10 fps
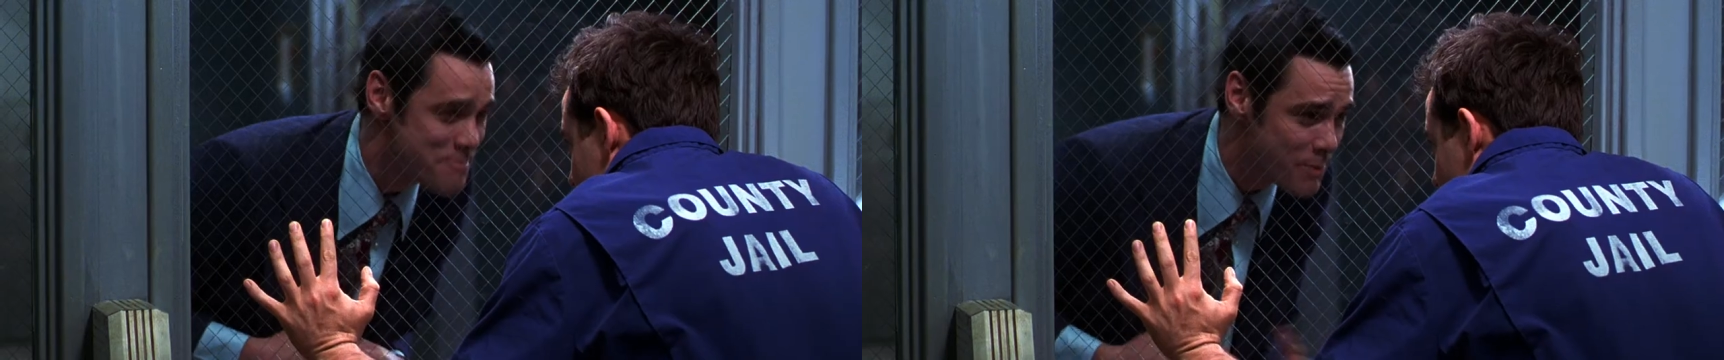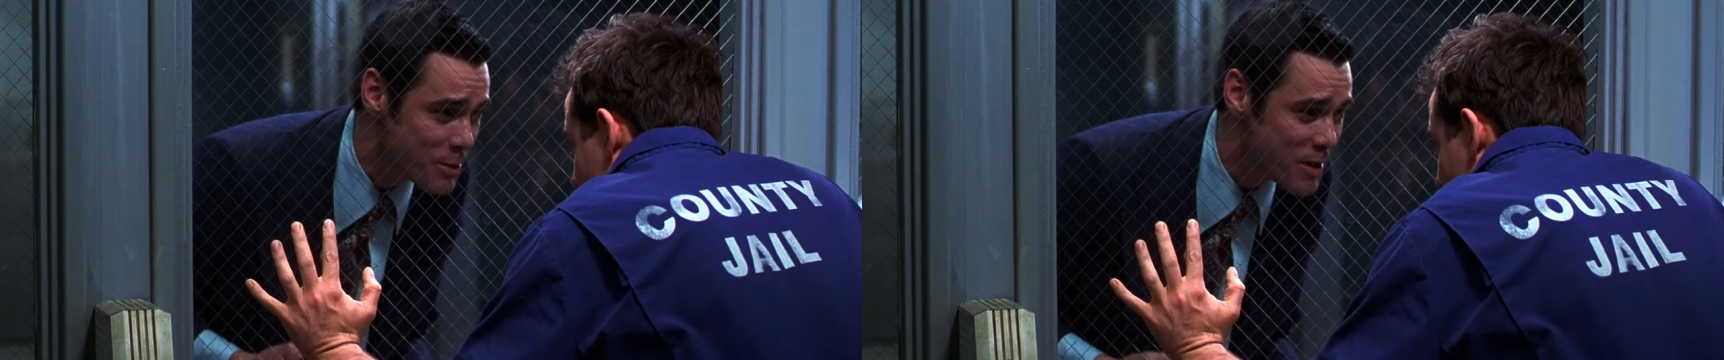
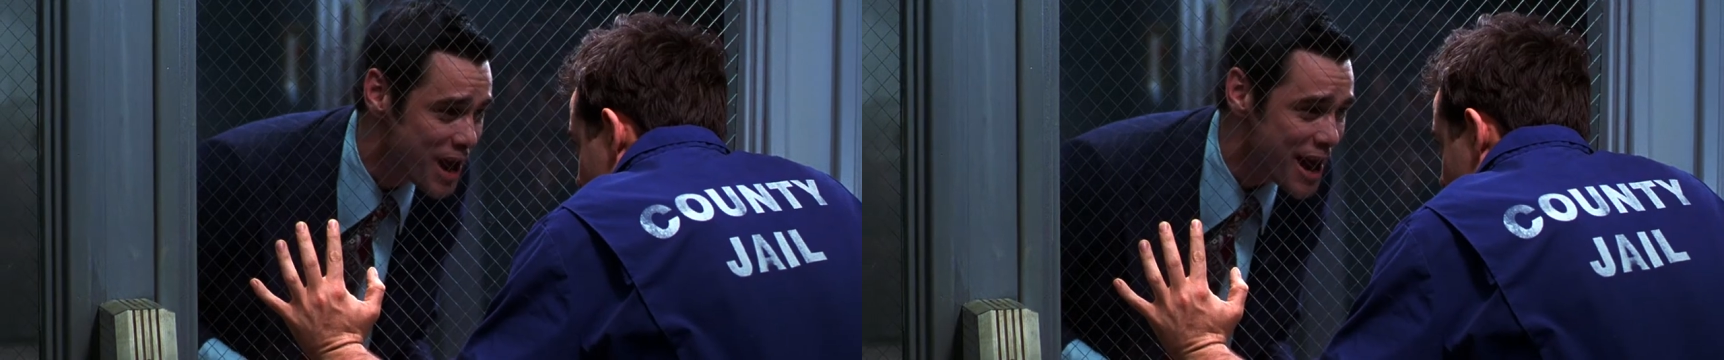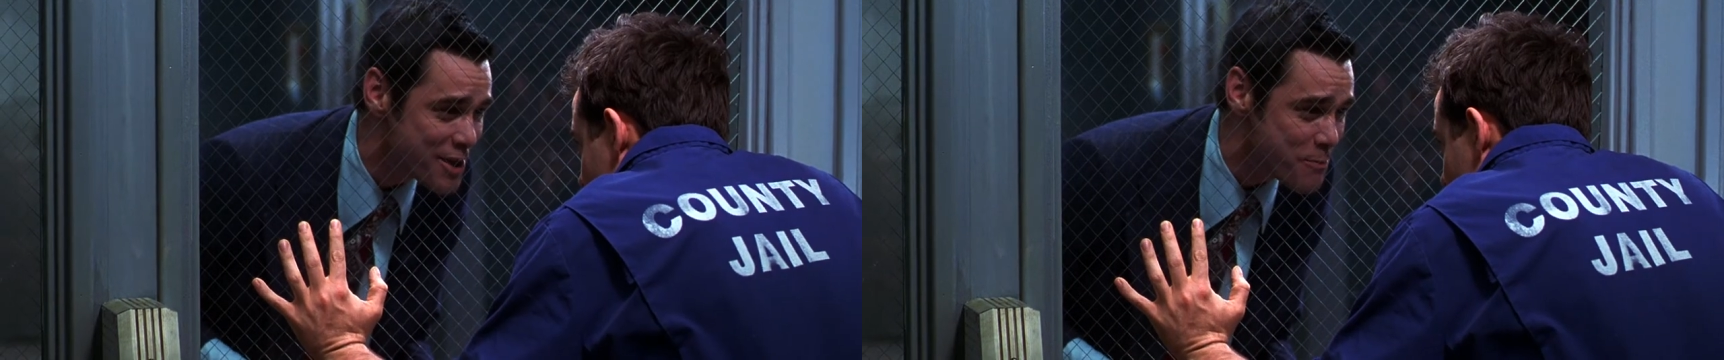Remember
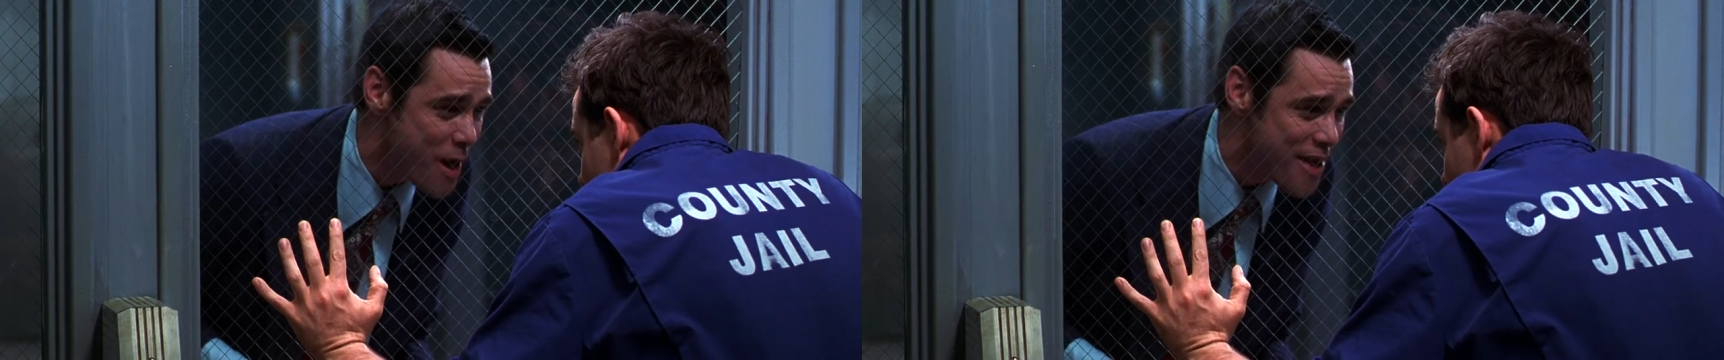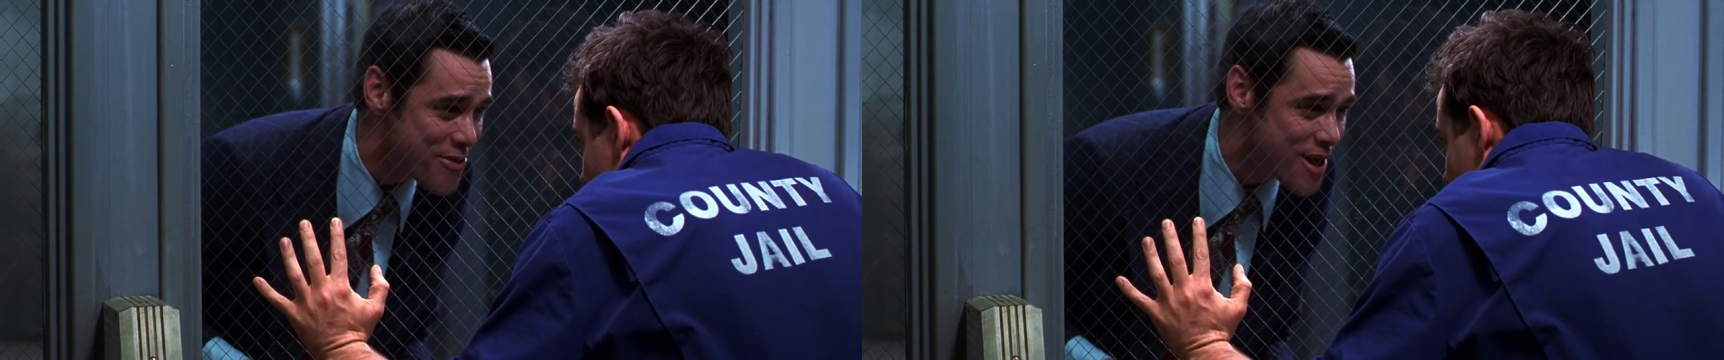Midnight
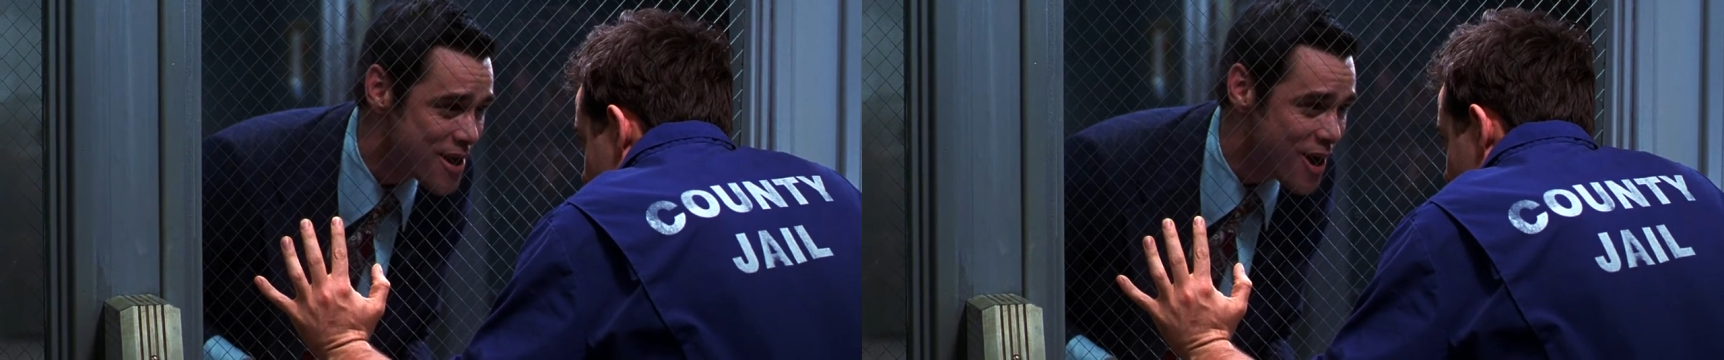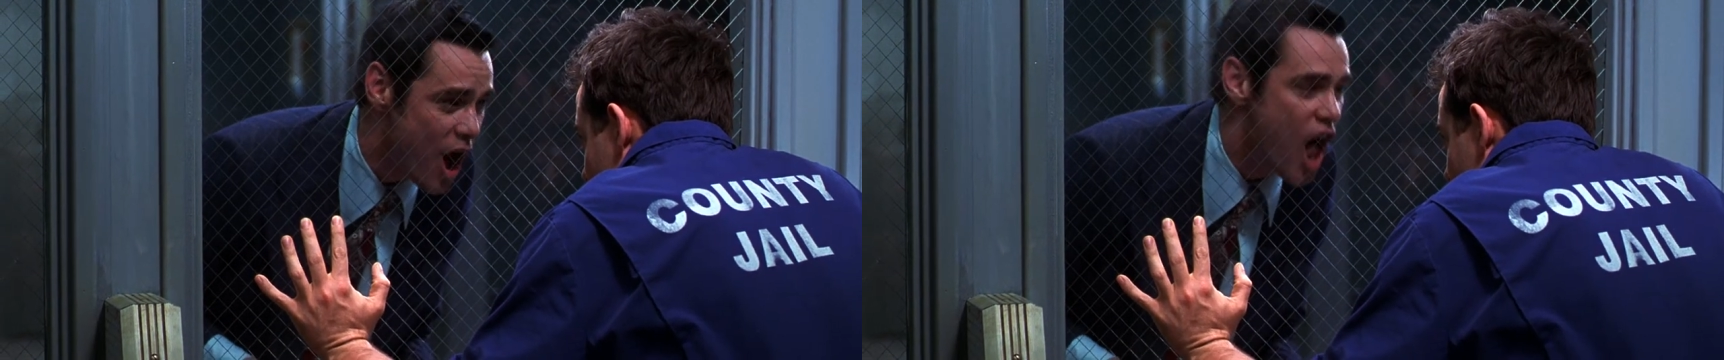Express?
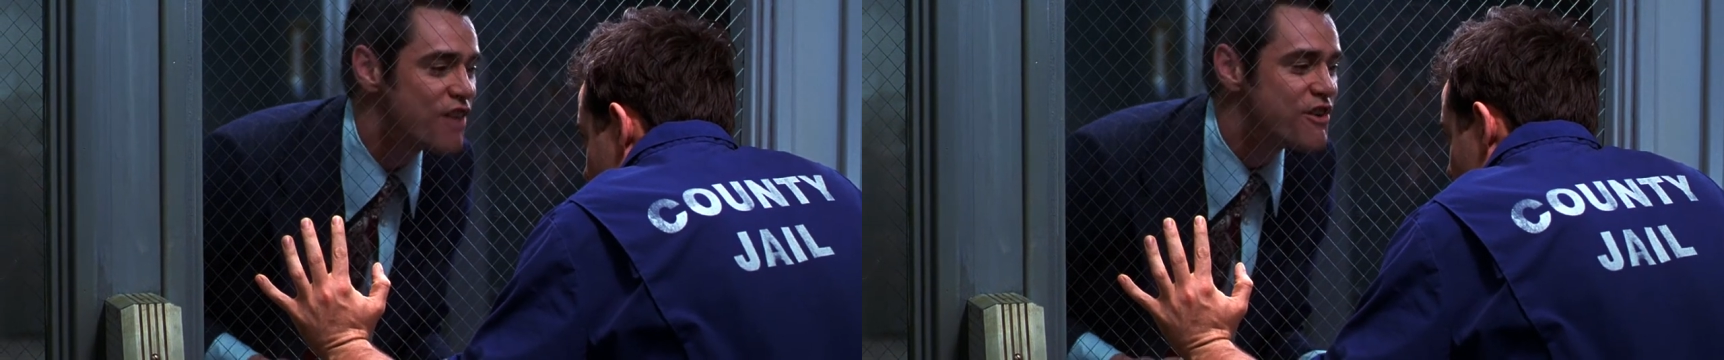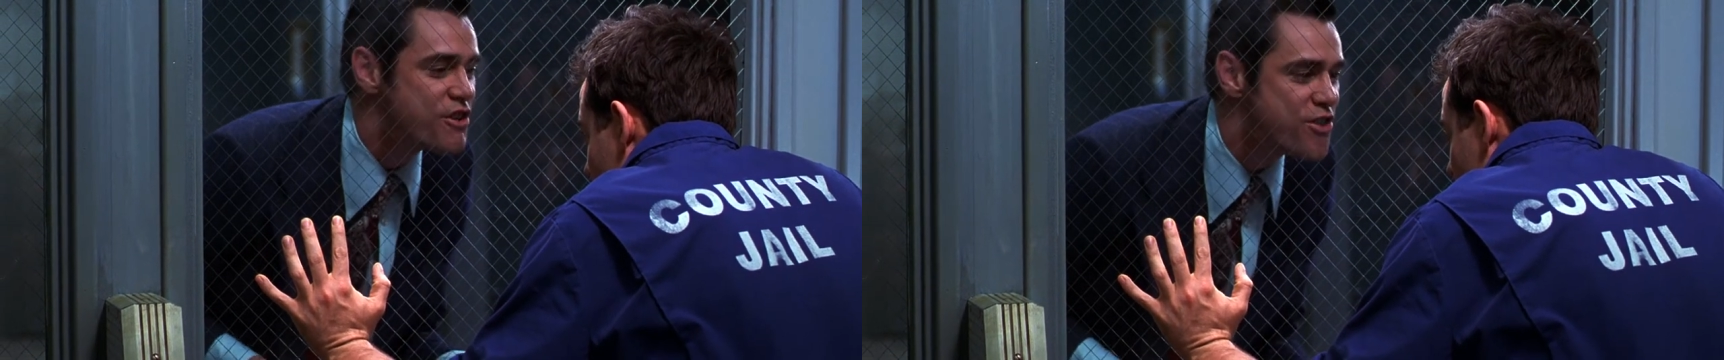Oliver